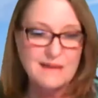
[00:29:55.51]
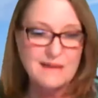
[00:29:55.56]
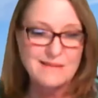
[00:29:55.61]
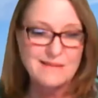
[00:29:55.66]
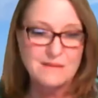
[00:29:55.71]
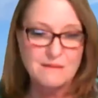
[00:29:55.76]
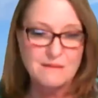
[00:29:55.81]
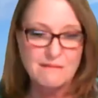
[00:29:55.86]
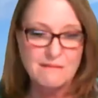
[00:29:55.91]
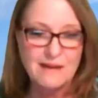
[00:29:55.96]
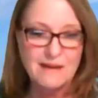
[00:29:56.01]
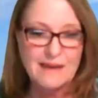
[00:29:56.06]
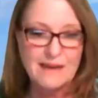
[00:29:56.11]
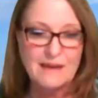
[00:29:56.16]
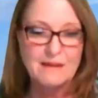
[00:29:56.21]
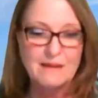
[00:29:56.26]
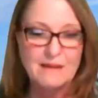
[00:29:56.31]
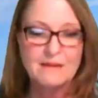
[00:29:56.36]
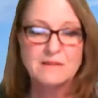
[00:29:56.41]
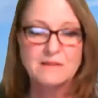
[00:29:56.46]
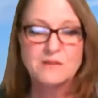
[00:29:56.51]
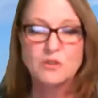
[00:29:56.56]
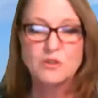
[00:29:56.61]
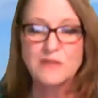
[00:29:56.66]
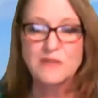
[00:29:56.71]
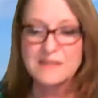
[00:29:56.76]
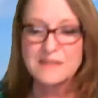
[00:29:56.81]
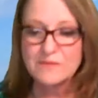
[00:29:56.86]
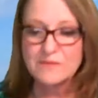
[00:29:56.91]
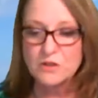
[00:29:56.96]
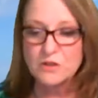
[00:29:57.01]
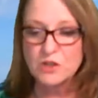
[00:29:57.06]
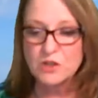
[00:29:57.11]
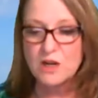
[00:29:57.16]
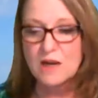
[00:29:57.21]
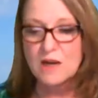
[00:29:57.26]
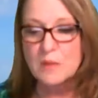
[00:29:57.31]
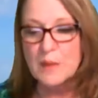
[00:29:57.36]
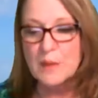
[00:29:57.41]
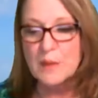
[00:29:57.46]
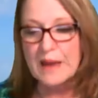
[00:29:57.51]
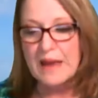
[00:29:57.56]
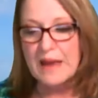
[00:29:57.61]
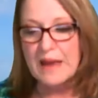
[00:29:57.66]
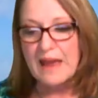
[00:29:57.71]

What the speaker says: He's got a really stressful job.